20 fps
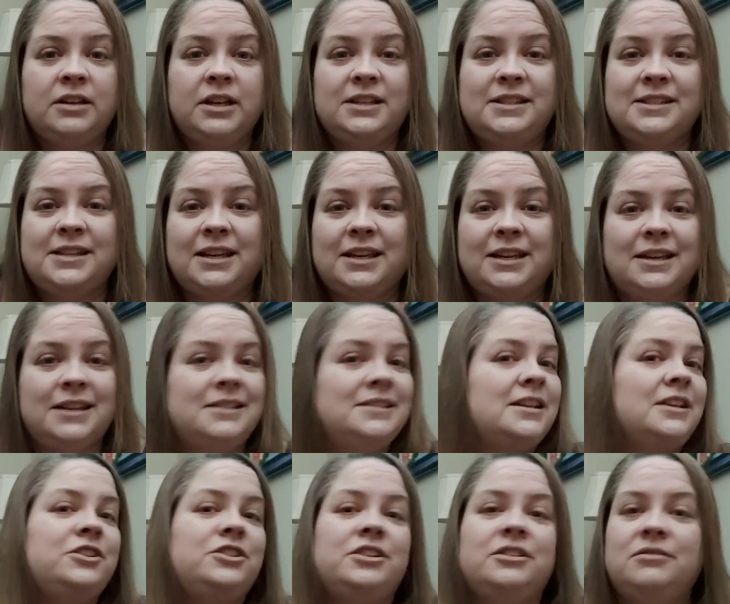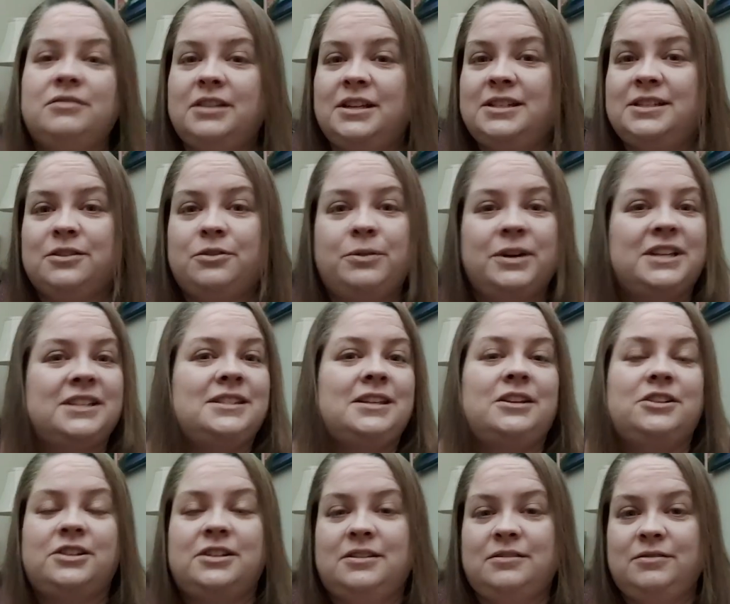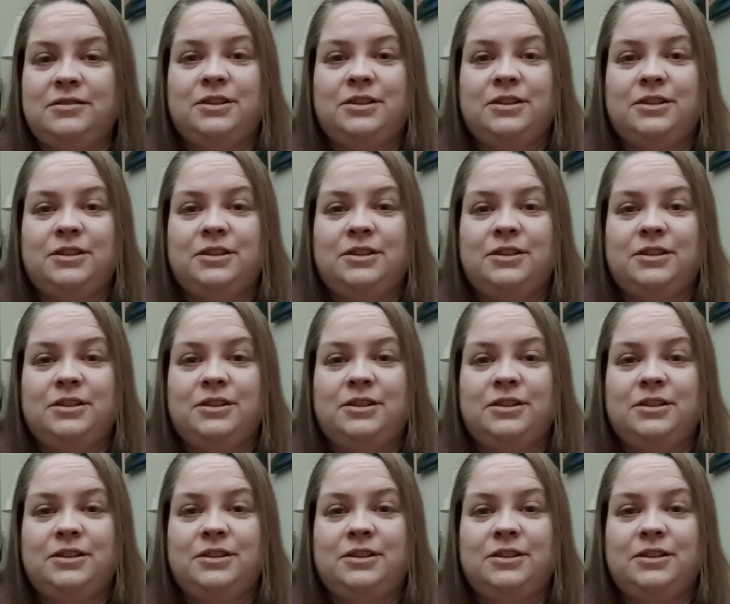It's like ascension. It's a quick ascension.